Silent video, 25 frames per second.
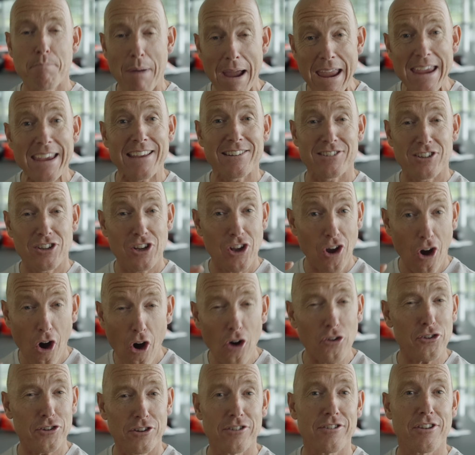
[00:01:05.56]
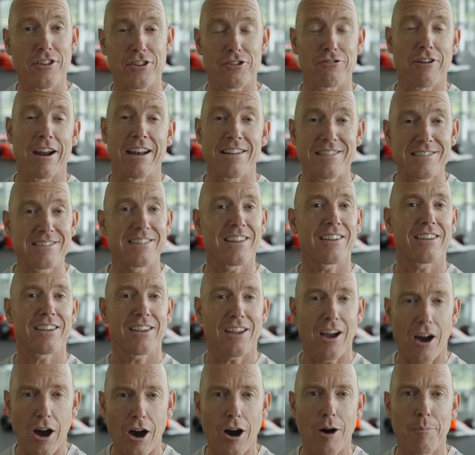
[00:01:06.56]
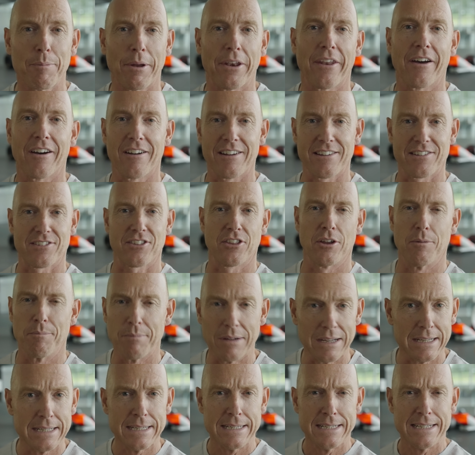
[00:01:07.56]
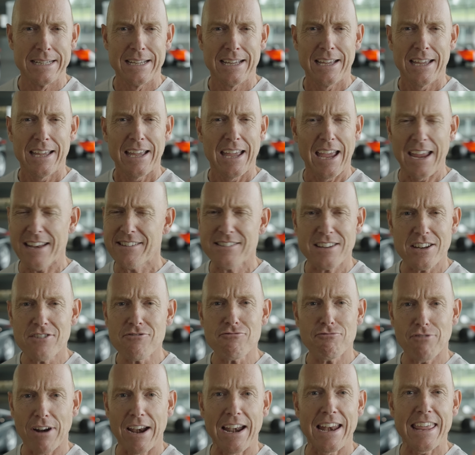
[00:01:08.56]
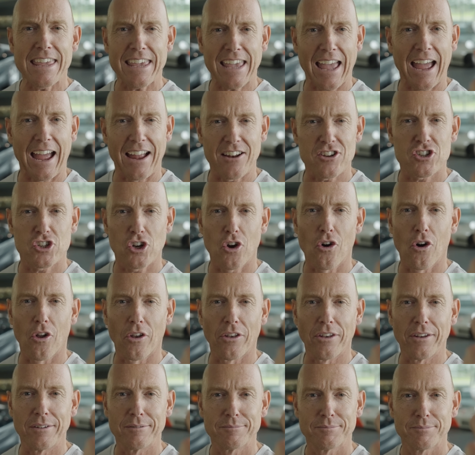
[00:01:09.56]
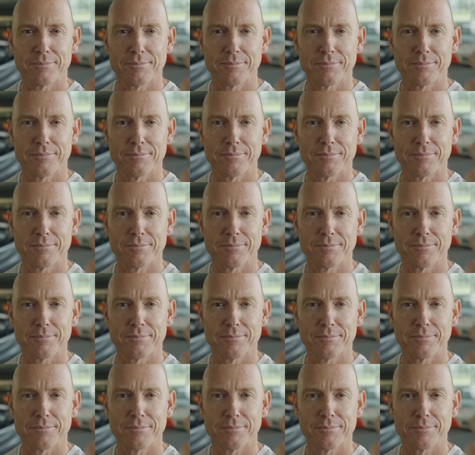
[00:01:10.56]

baked cotton threads to carbonise them. It didn't really catch on.